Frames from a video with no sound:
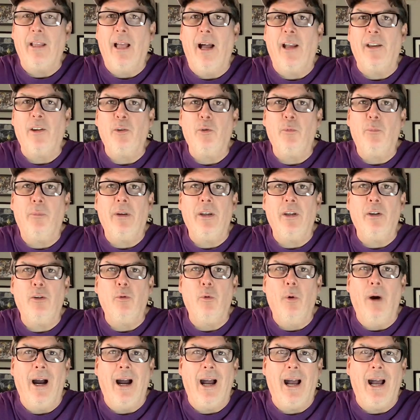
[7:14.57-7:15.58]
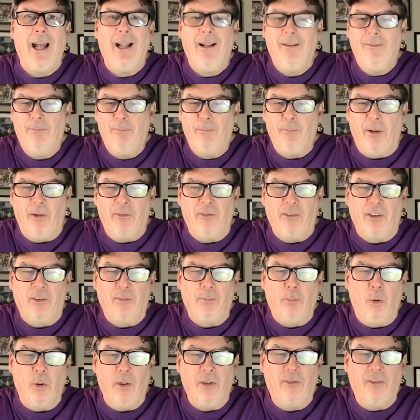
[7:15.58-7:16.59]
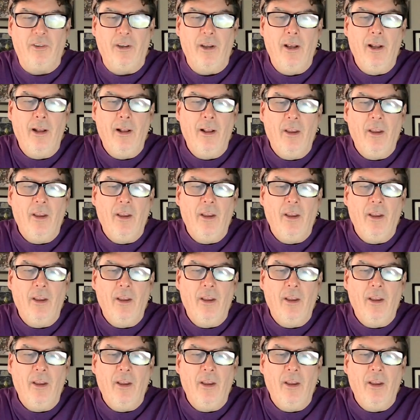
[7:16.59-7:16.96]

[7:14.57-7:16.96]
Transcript: IUPUI by 6 points.